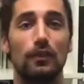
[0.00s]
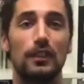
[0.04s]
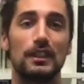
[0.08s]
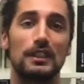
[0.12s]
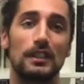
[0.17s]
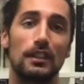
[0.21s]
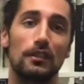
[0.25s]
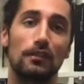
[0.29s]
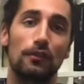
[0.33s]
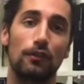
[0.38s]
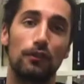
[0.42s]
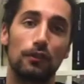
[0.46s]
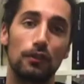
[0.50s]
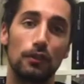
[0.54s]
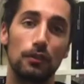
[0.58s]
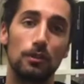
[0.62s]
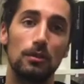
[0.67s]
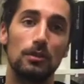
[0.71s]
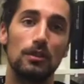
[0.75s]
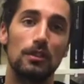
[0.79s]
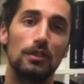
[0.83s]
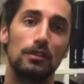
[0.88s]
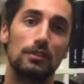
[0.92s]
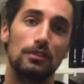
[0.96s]
visit
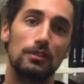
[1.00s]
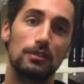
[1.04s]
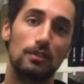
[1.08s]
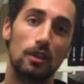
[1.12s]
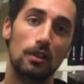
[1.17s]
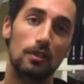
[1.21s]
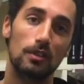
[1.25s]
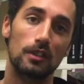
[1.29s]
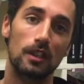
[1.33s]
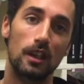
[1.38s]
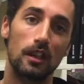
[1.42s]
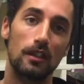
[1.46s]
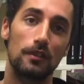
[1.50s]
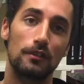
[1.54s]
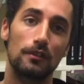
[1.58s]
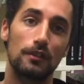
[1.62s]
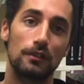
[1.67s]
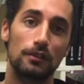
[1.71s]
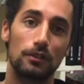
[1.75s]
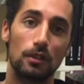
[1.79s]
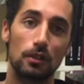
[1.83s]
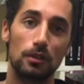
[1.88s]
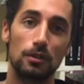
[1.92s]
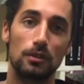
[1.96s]

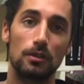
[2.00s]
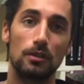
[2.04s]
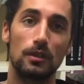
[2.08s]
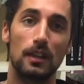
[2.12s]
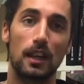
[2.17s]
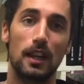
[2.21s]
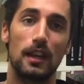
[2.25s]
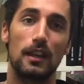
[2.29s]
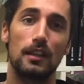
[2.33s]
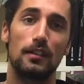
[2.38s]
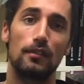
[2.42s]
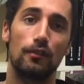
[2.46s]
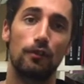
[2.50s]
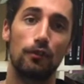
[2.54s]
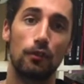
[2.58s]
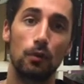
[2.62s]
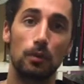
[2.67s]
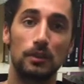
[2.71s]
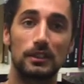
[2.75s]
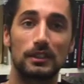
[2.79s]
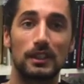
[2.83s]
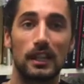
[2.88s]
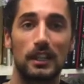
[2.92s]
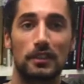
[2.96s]
food.gov.uk
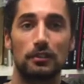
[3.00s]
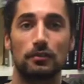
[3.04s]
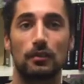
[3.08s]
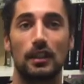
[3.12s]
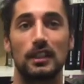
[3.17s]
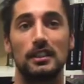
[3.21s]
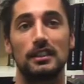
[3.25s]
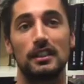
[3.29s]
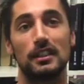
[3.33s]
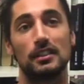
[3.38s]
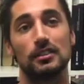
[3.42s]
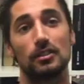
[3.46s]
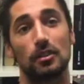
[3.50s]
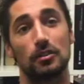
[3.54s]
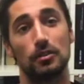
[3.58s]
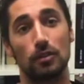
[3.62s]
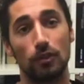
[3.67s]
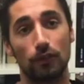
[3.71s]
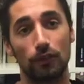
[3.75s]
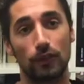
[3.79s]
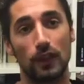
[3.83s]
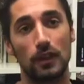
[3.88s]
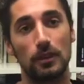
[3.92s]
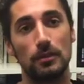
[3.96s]
forward slash ratings on
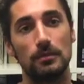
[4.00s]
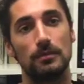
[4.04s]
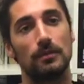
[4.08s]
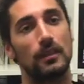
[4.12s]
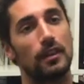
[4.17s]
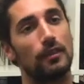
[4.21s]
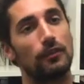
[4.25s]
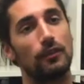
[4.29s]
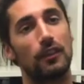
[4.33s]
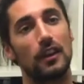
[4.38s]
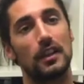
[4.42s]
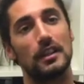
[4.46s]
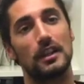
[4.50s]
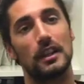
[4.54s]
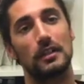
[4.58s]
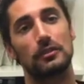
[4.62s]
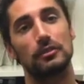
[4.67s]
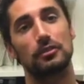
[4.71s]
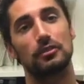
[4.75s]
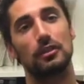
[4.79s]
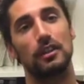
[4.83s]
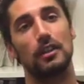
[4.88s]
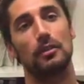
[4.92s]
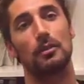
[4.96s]
your phone and find out
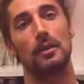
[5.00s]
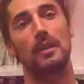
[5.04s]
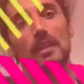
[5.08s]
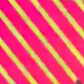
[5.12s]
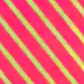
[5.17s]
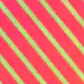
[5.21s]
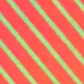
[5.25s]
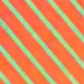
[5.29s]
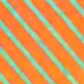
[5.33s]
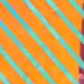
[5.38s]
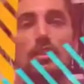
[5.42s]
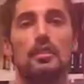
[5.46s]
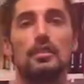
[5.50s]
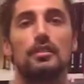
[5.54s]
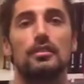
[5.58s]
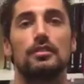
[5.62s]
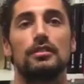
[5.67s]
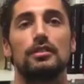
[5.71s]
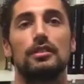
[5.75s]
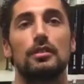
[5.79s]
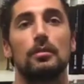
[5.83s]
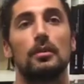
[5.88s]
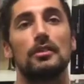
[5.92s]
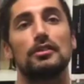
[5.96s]
straight away.
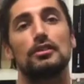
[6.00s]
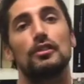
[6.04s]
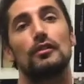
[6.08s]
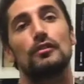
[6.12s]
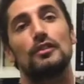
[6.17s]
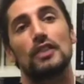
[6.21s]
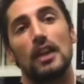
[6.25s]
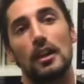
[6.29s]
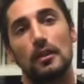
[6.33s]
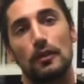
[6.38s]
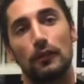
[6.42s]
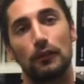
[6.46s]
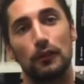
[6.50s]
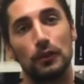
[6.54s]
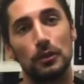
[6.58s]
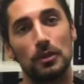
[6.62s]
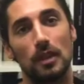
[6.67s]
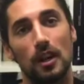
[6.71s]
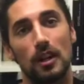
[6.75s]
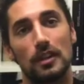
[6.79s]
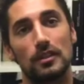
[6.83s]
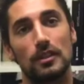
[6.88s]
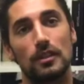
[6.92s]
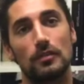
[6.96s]
So once you've checked the food
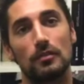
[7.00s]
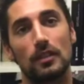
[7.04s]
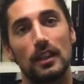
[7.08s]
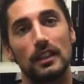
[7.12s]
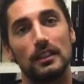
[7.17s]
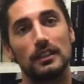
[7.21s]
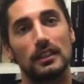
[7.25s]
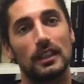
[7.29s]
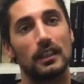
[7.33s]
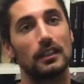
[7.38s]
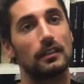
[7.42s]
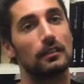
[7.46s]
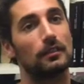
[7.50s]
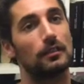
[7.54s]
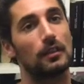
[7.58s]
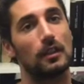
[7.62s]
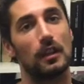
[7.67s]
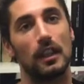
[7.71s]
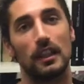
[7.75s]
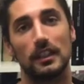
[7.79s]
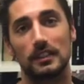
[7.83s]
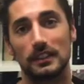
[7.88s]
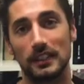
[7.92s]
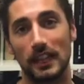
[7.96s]
hygiene rating,
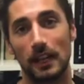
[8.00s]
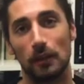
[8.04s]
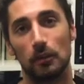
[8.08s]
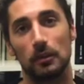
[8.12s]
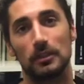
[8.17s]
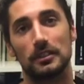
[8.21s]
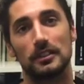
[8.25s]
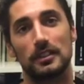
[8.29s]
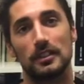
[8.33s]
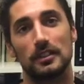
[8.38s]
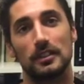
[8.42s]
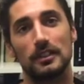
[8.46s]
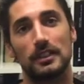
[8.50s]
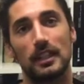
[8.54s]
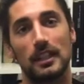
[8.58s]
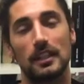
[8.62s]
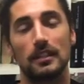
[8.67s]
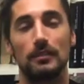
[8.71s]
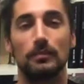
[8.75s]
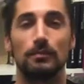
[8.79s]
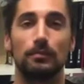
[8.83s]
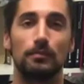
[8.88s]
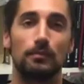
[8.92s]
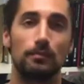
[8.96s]
it's now on to the
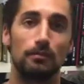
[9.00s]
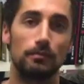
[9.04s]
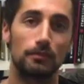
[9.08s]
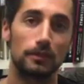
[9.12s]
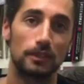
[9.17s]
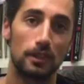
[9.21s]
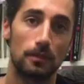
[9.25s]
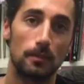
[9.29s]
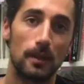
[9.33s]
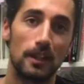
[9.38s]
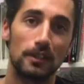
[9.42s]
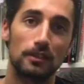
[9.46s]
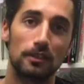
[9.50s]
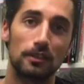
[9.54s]
date. So my